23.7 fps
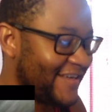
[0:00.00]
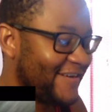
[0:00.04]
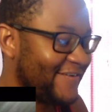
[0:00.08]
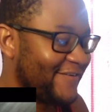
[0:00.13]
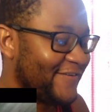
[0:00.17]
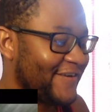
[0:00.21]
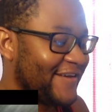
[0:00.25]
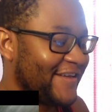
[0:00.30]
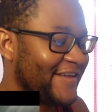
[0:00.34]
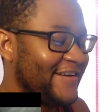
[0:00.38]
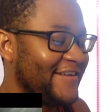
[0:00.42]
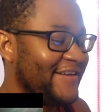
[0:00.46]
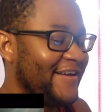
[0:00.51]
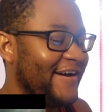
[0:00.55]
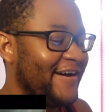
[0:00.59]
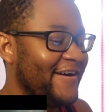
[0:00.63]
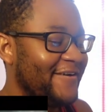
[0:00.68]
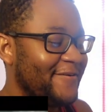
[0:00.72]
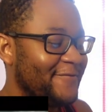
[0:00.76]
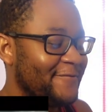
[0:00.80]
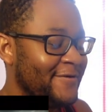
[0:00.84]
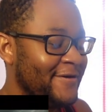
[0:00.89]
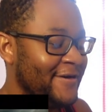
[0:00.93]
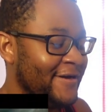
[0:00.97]
Never get
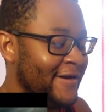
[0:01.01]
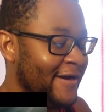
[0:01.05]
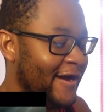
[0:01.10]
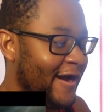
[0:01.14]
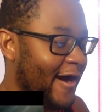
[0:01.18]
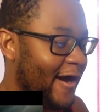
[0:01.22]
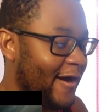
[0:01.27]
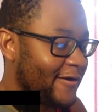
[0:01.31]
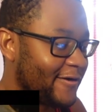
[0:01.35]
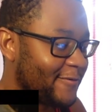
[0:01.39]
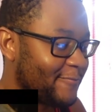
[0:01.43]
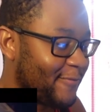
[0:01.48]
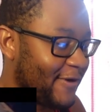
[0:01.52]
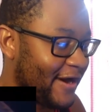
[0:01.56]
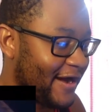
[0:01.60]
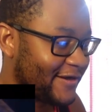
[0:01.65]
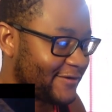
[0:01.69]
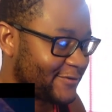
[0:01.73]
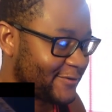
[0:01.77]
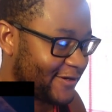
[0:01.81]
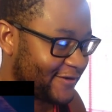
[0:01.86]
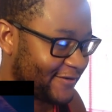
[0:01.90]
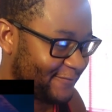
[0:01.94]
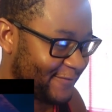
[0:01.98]
um, uh, Autobot
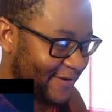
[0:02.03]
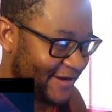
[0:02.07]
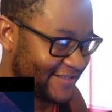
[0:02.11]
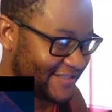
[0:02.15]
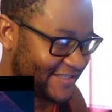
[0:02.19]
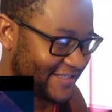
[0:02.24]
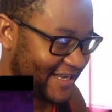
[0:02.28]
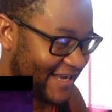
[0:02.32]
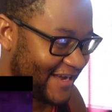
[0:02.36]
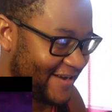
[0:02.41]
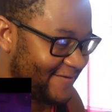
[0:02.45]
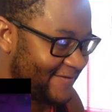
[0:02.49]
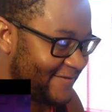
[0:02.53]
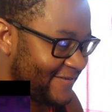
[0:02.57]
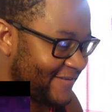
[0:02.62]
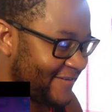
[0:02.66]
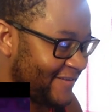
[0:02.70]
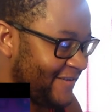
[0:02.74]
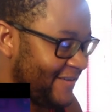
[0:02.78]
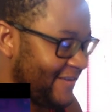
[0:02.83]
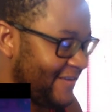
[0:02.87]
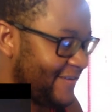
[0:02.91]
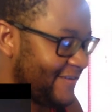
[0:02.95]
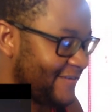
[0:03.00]
transformations
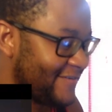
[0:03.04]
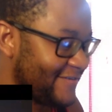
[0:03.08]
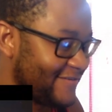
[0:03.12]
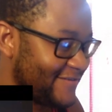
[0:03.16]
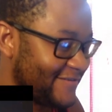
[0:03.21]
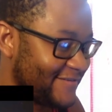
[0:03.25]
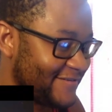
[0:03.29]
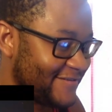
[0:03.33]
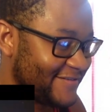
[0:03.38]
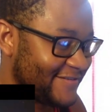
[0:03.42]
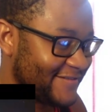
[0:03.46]
out. Is that?